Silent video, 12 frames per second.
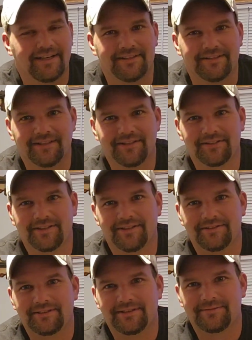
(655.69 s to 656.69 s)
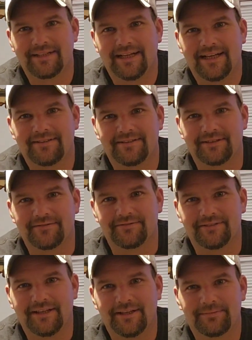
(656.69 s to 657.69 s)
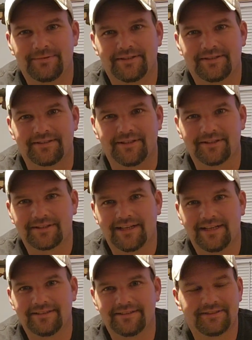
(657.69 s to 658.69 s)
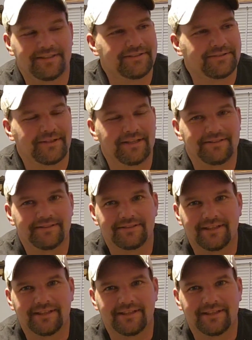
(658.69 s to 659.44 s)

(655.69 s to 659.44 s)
Y'all know zip ties have helped us in all kinds of situations.